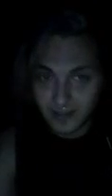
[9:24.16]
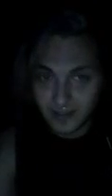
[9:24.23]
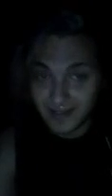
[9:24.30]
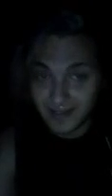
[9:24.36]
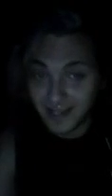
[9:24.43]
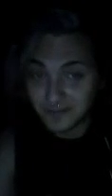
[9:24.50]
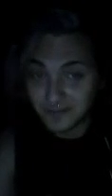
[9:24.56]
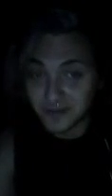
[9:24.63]

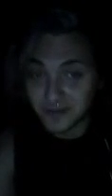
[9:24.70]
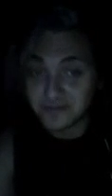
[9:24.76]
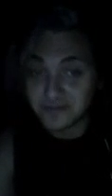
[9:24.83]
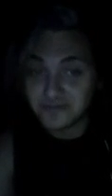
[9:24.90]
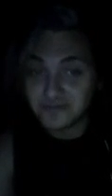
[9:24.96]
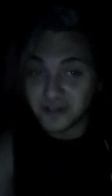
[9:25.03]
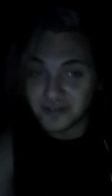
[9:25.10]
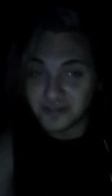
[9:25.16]
Now for the
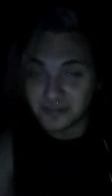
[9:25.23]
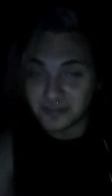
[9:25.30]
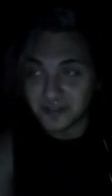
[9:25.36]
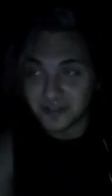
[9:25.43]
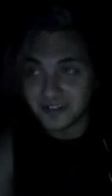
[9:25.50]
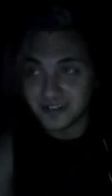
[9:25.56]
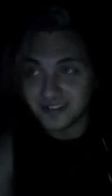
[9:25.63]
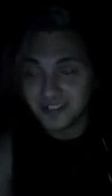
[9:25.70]
fun
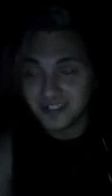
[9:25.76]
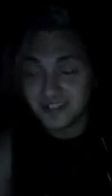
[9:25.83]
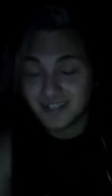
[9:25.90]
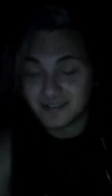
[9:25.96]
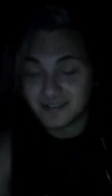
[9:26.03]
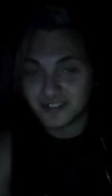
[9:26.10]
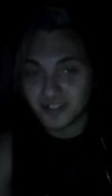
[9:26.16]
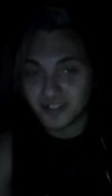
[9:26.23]
part.
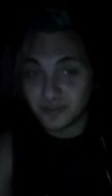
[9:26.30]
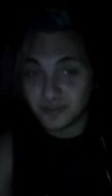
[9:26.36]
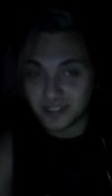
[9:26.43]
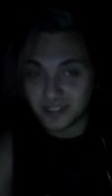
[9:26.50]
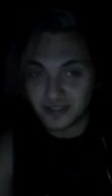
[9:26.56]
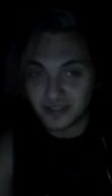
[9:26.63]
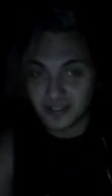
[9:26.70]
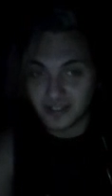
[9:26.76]
I'm going to show you what they
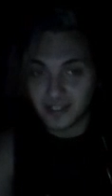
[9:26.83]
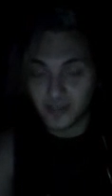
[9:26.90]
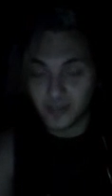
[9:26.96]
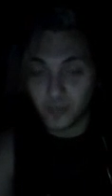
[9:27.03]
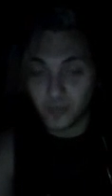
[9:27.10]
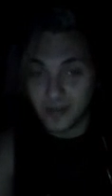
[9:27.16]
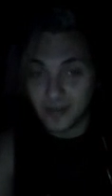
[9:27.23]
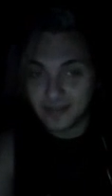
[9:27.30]
look like
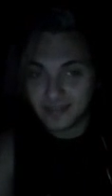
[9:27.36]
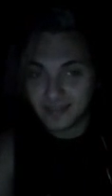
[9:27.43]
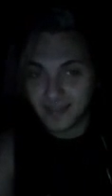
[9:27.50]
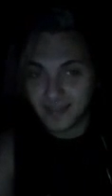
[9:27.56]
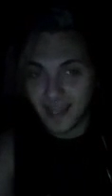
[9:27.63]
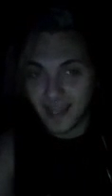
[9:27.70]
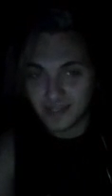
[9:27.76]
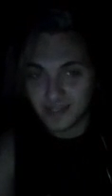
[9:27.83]
with
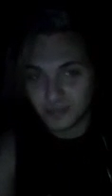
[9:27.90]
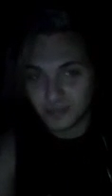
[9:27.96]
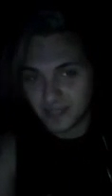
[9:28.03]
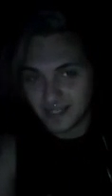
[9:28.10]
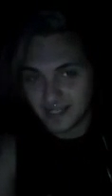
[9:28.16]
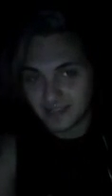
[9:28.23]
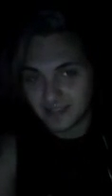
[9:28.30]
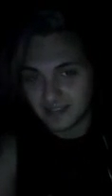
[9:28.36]
the actual
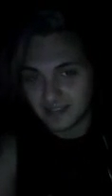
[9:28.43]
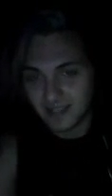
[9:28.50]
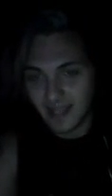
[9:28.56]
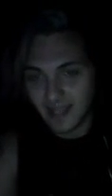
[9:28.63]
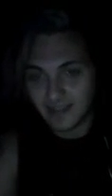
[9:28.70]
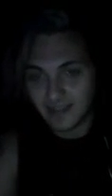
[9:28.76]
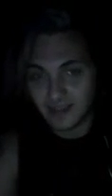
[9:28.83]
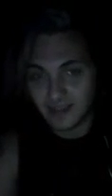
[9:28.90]
black light,
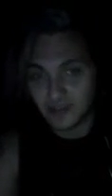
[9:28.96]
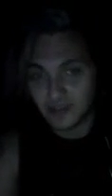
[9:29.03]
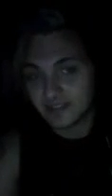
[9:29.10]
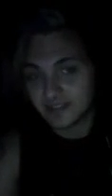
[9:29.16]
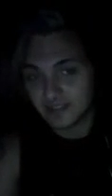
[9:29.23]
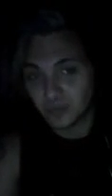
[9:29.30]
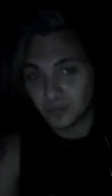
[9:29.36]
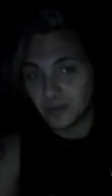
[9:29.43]
and then you can
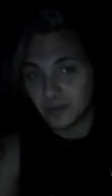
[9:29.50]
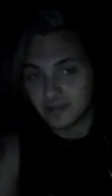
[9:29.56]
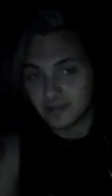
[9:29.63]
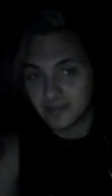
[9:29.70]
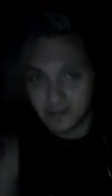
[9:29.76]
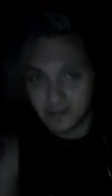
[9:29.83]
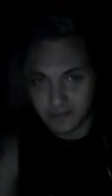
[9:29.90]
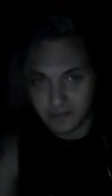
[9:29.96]
see what
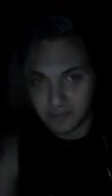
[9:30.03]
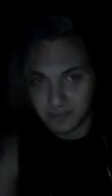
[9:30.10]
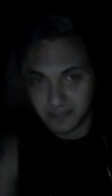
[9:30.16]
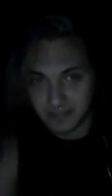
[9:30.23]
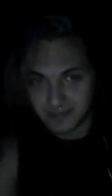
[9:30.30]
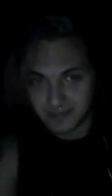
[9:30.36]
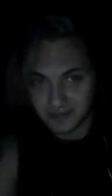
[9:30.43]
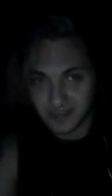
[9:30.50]
the different
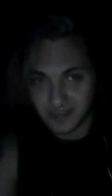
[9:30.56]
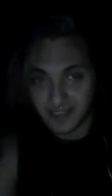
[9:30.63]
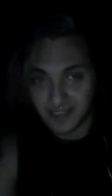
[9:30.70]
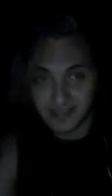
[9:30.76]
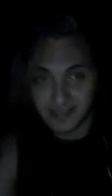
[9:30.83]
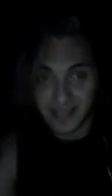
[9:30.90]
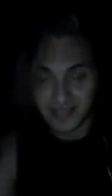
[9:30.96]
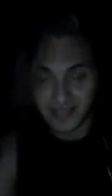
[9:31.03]
pigments look like
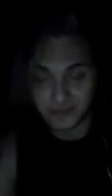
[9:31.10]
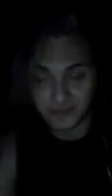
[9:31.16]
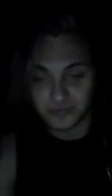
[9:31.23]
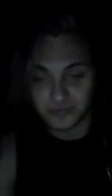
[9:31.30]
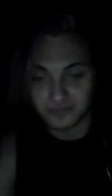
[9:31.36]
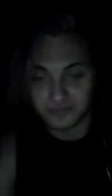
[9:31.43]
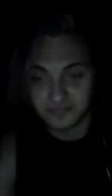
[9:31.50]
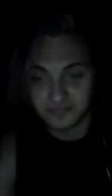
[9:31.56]
in the
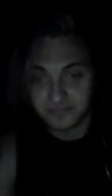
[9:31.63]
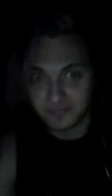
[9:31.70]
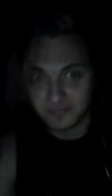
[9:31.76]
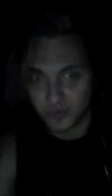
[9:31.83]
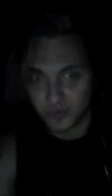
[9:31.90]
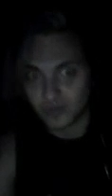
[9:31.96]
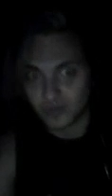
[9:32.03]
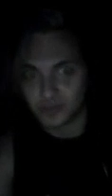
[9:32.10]
actual
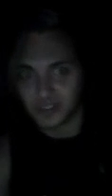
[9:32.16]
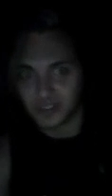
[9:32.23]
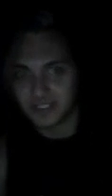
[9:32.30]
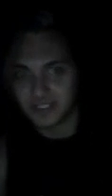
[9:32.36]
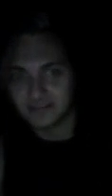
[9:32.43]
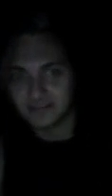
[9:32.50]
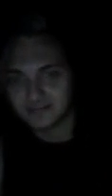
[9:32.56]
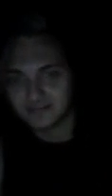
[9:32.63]
normal
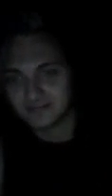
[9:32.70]
light.